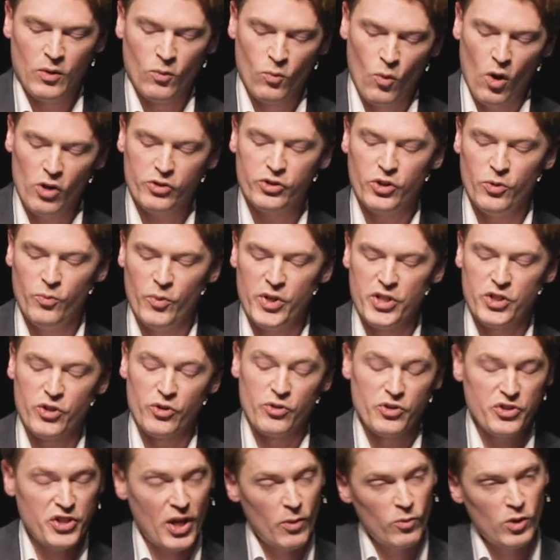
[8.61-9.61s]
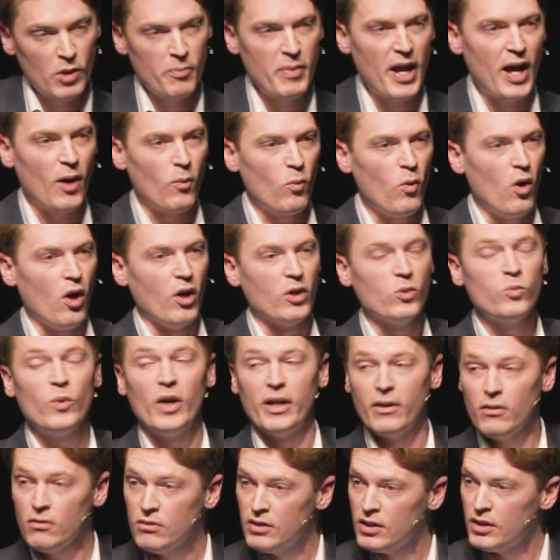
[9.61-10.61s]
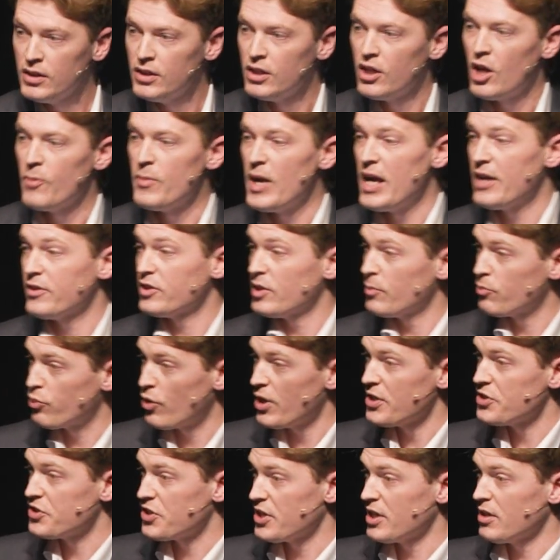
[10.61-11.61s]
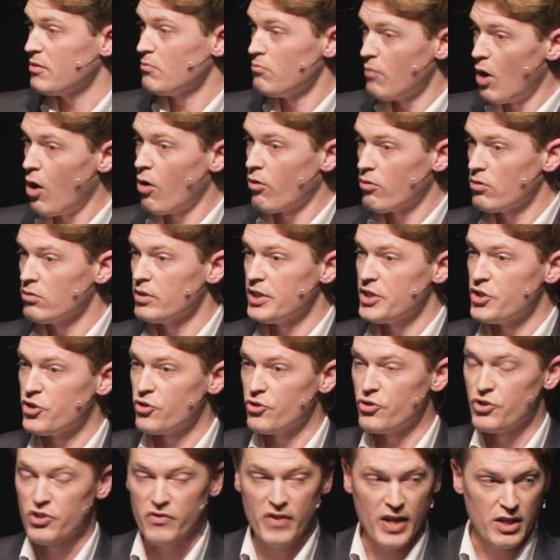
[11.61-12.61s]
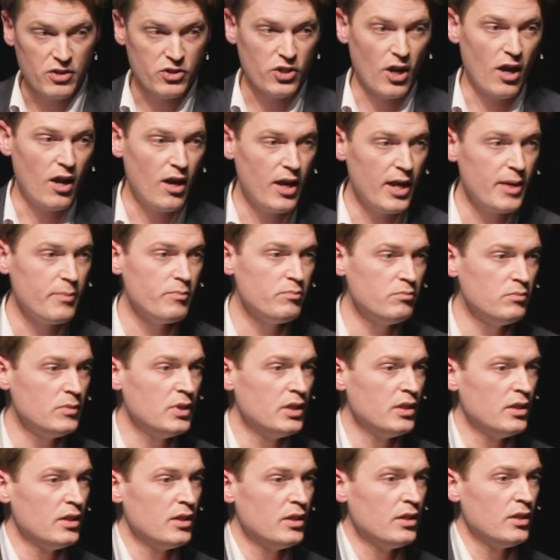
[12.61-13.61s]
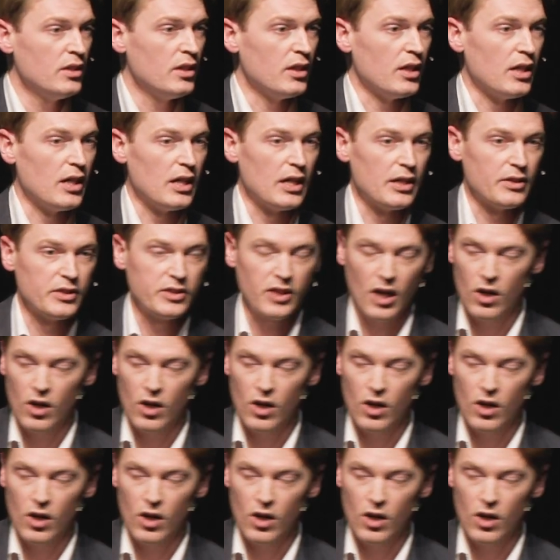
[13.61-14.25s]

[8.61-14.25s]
What can we do? You say, well, about what? Well, about the pressing moral issues of our time, the